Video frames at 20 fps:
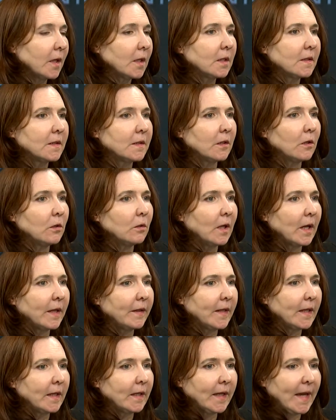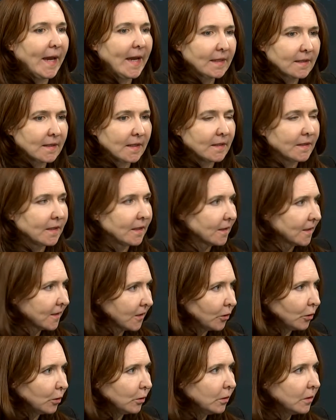So I think accessing
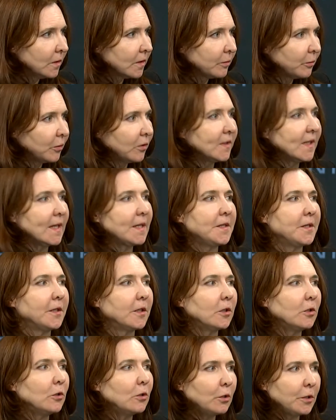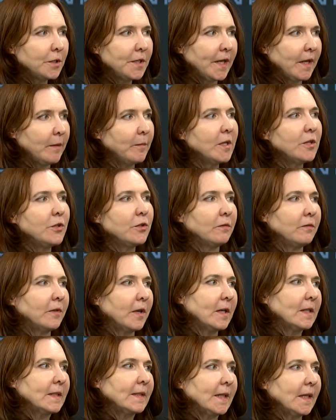schools, presenting a good image of
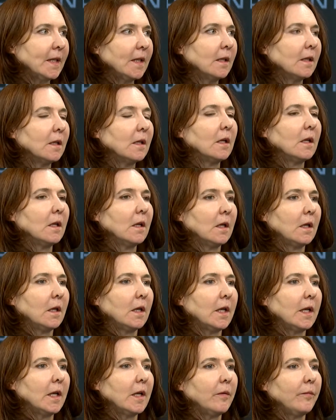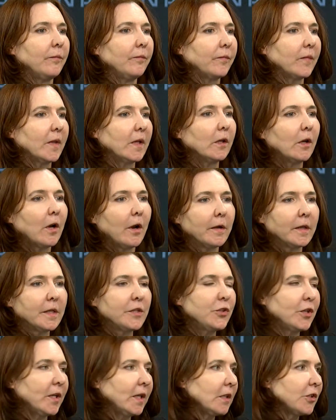nursing,
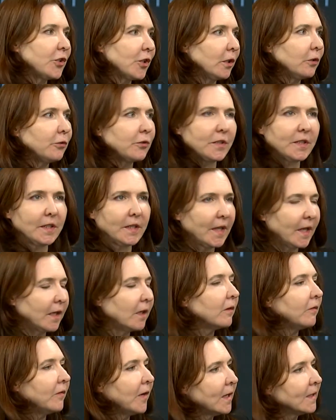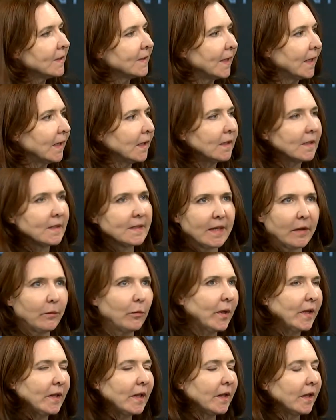encouraging children to think of nursing in the same
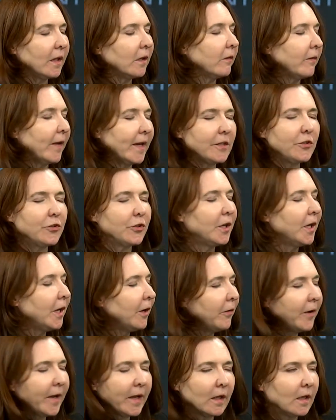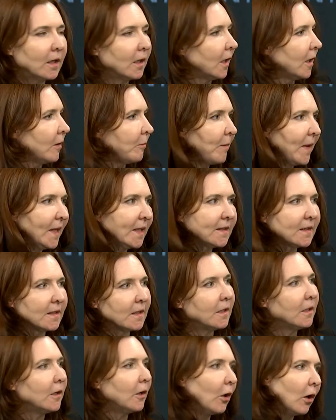way they think of engineering,
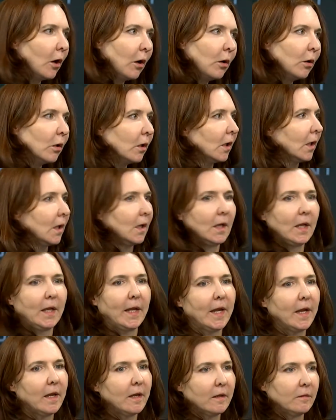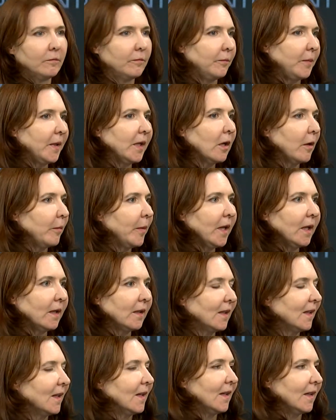medicine, law, becoming
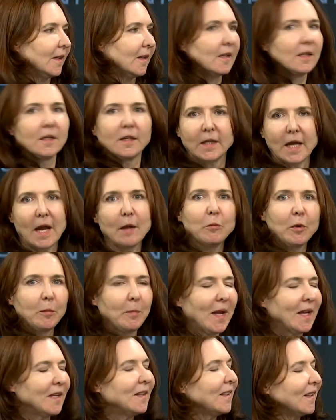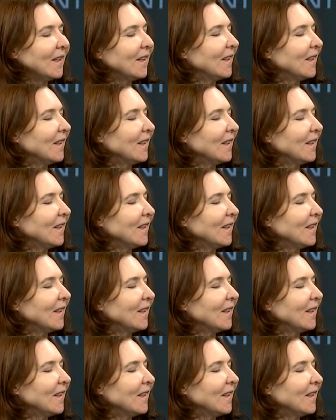a cameraman,